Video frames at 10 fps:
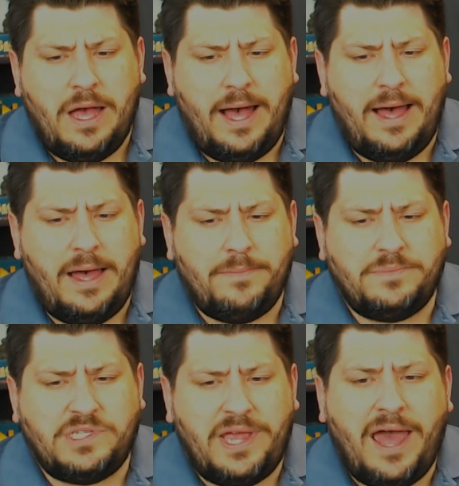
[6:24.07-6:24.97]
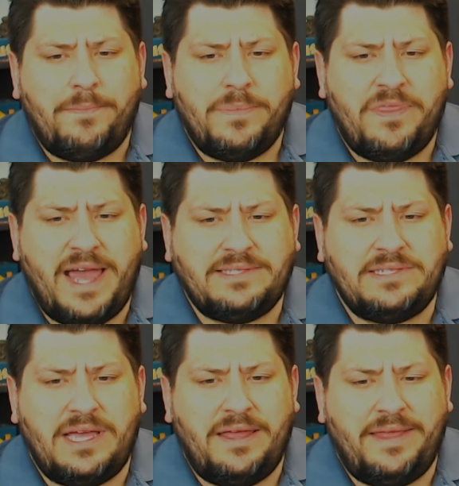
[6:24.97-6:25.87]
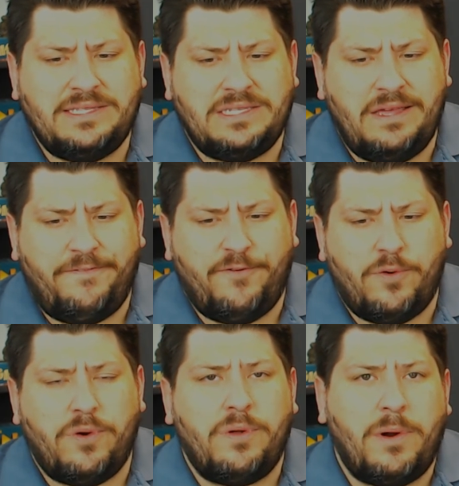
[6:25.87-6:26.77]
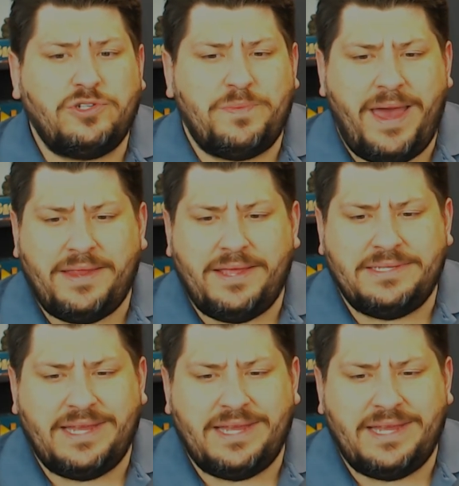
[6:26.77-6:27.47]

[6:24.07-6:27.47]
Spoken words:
So yeah, that's it for March Madness.